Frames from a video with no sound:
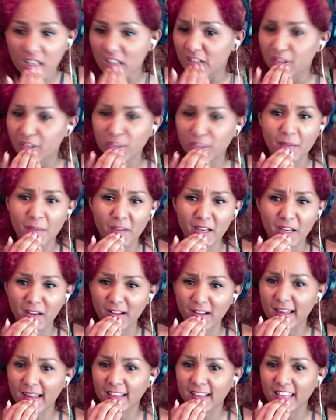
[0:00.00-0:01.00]
You're never
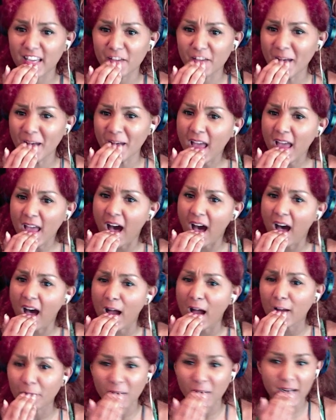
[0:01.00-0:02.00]
gonna give my
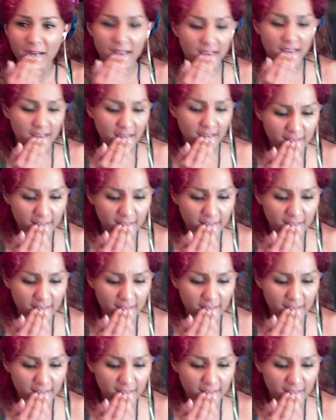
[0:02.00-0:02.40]
heart break.